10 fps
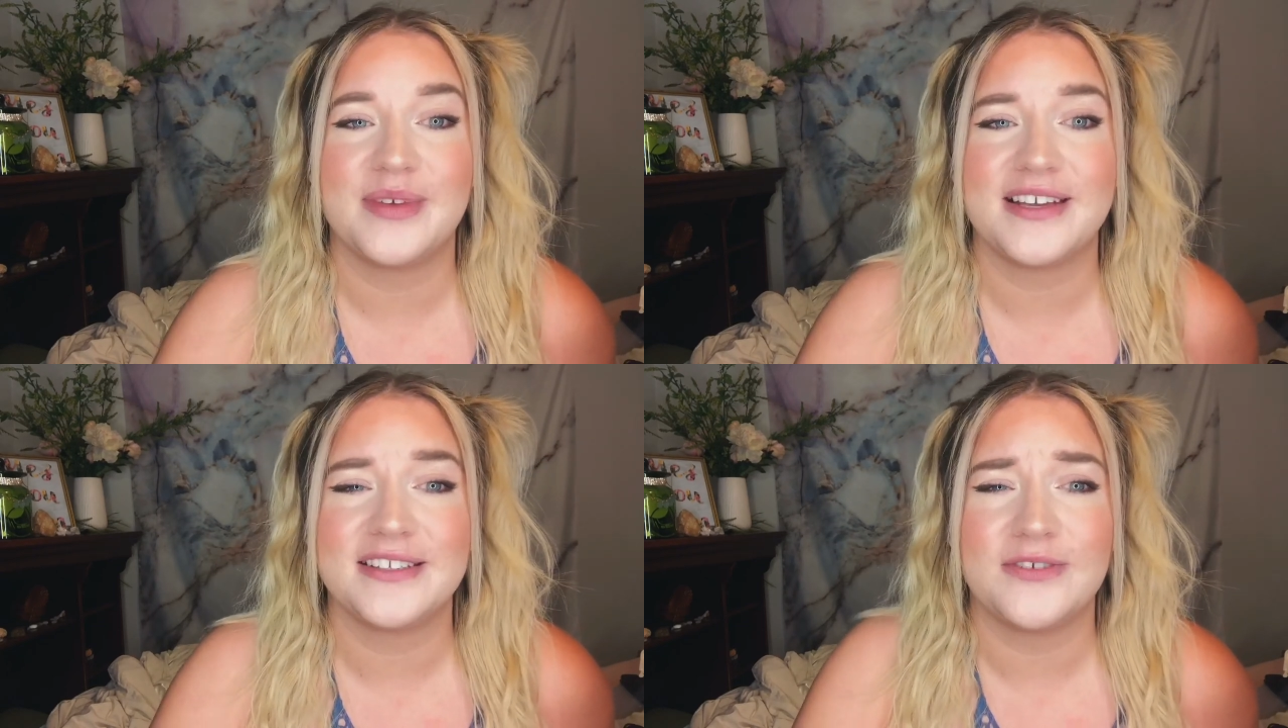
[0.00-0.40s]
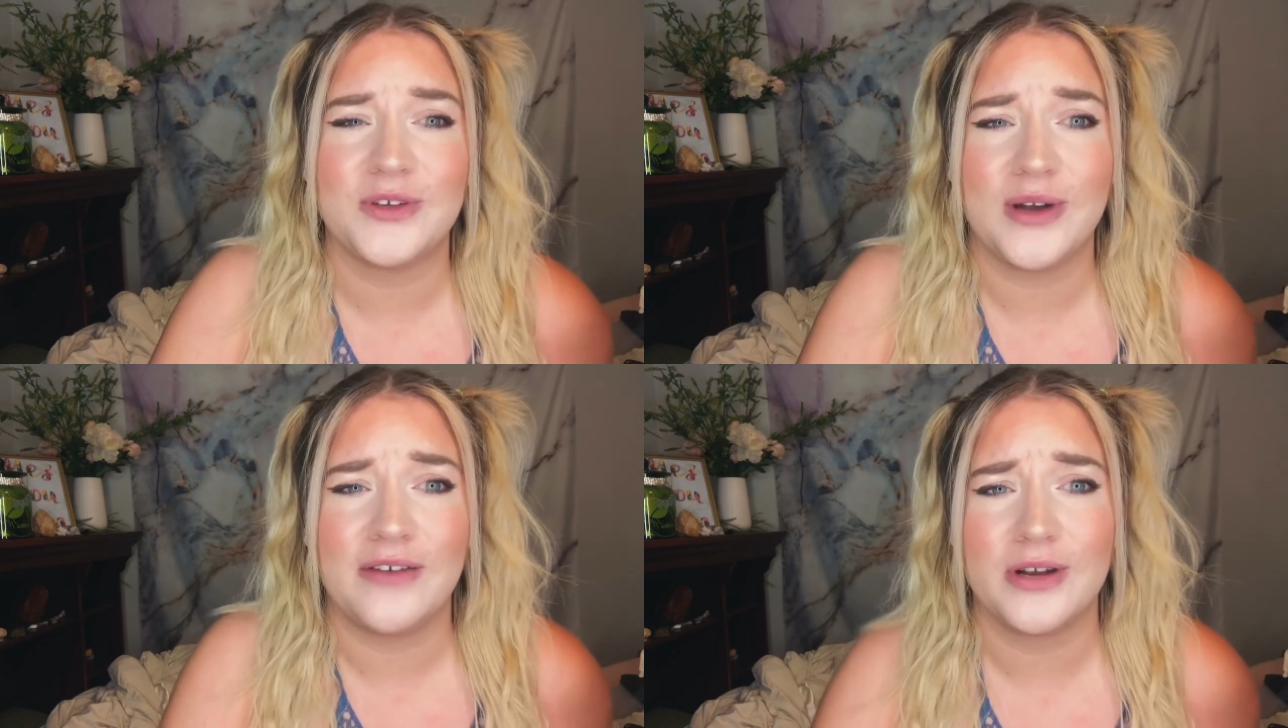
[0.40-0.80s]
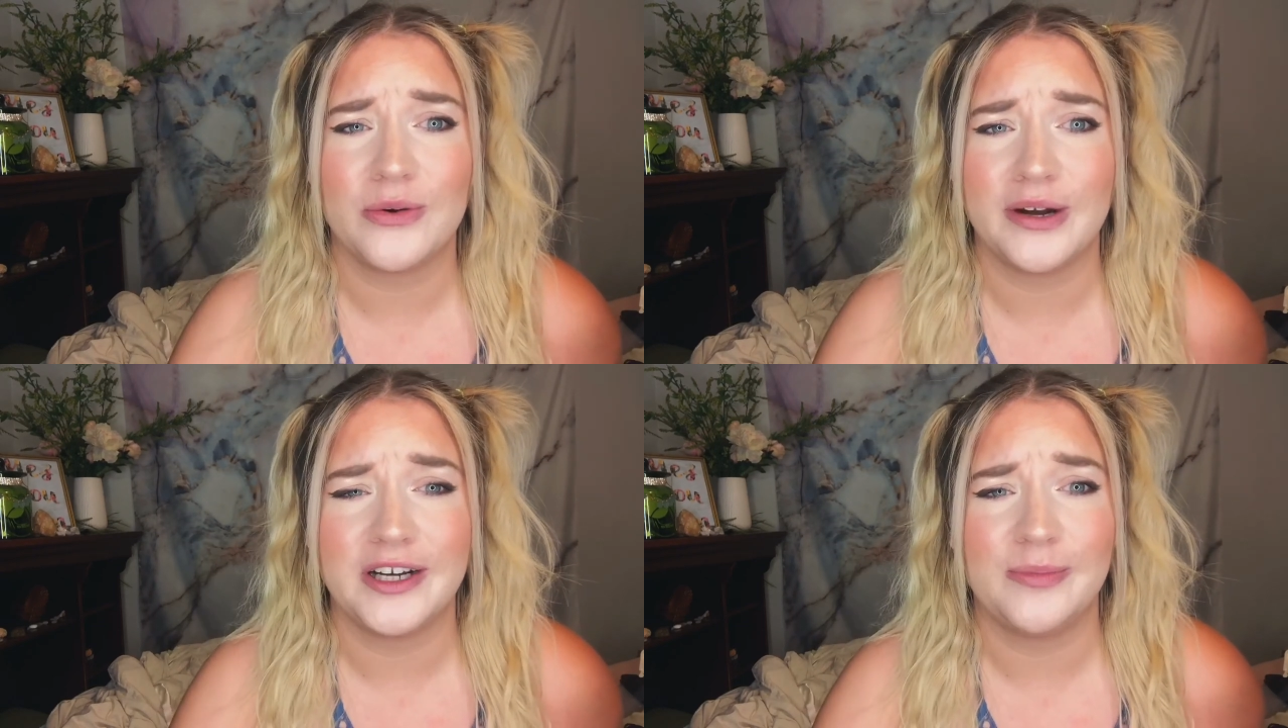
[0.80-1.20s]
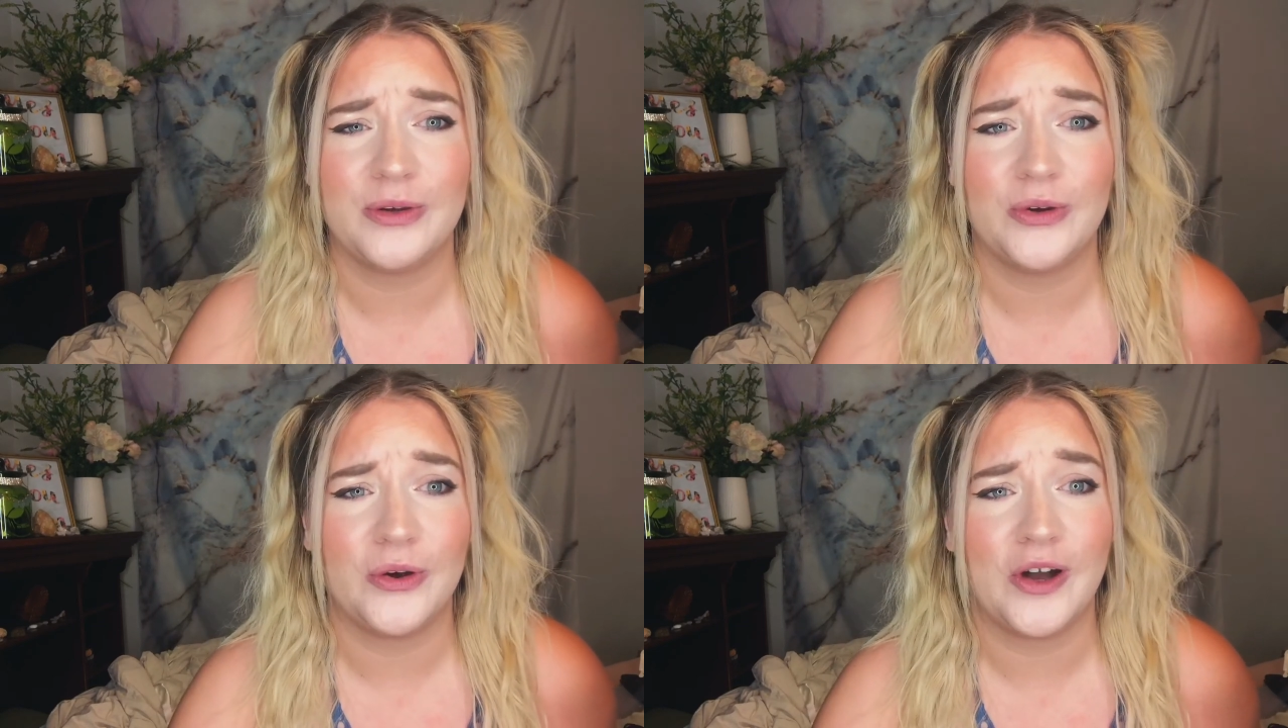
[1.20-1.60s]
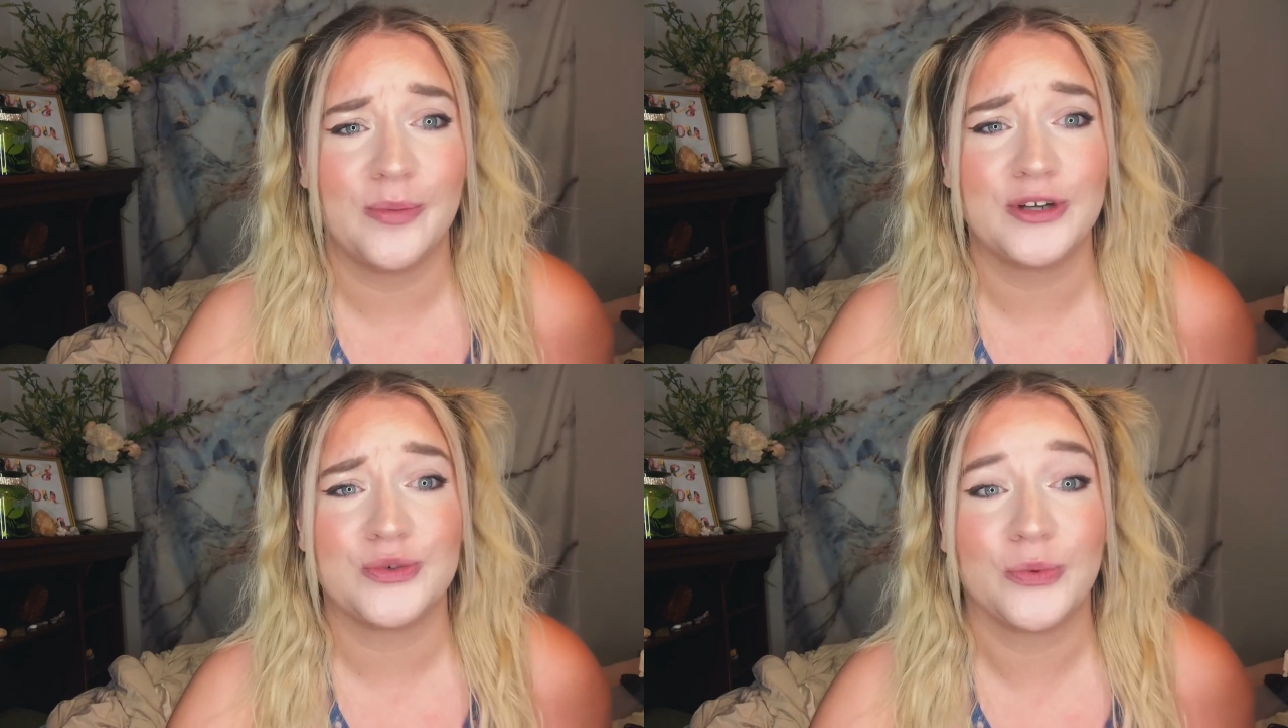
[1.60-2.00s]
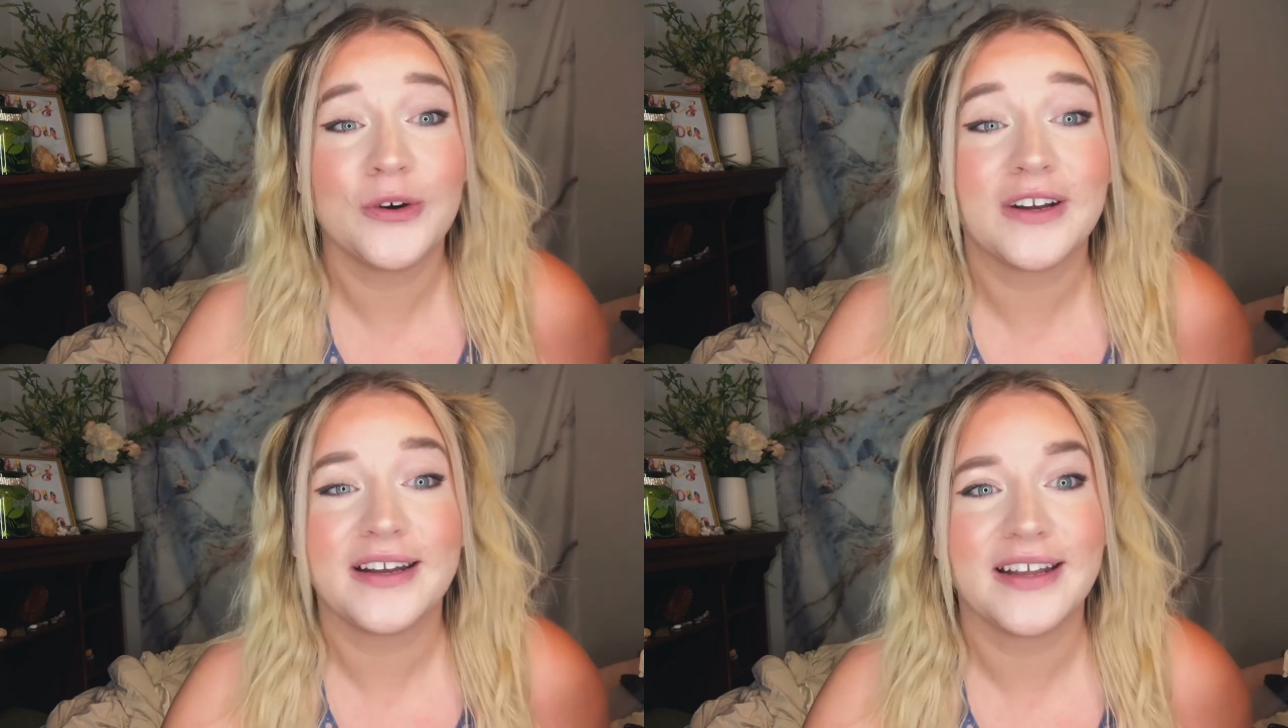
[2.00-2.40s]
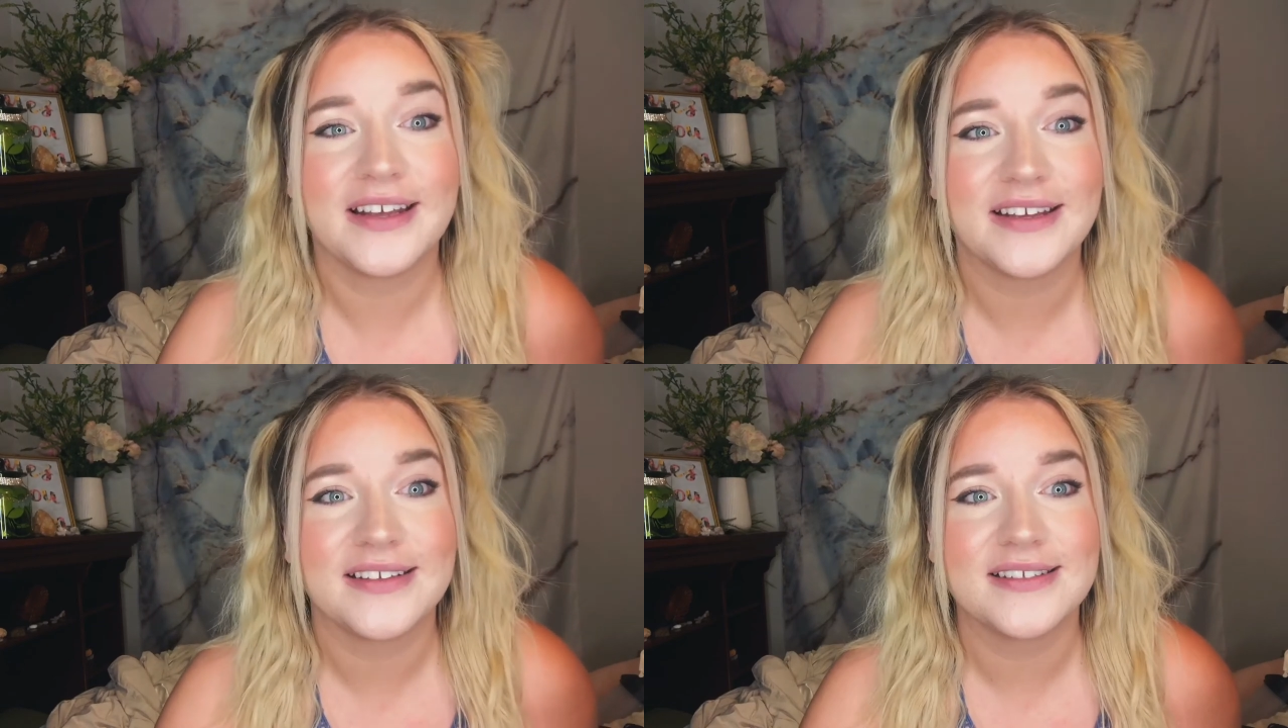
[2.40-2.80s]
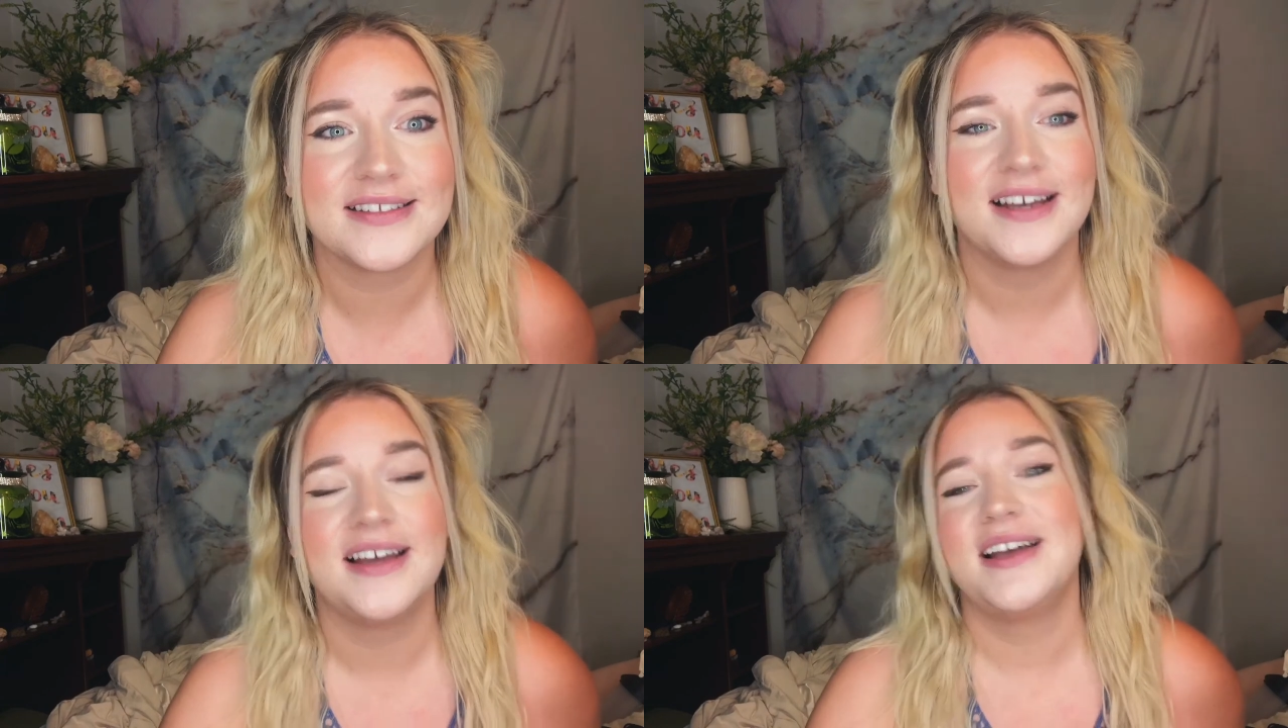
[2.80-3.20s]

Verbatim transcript: because if you have an aquarium you know how much work it is